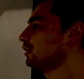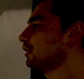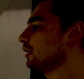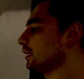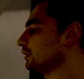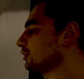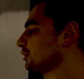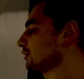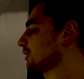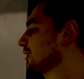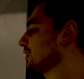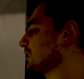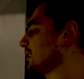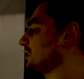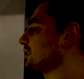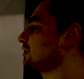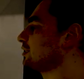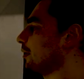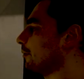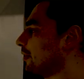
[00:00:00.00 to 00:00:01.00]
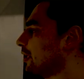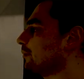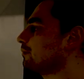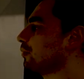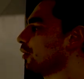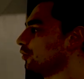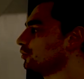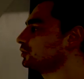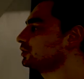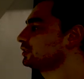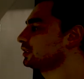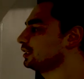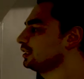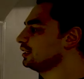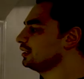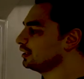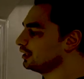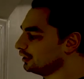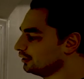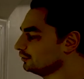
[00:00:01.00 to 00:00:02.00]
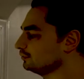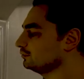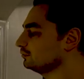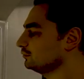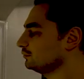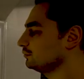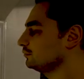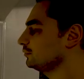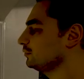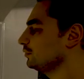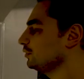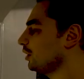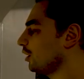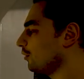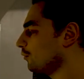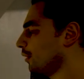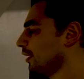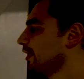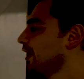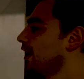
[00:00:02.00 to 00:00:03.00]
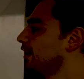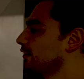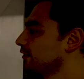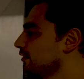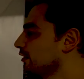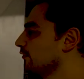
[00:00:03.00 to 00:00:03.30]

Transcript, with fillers: It's just like I said, somebody posted it and you know, why not?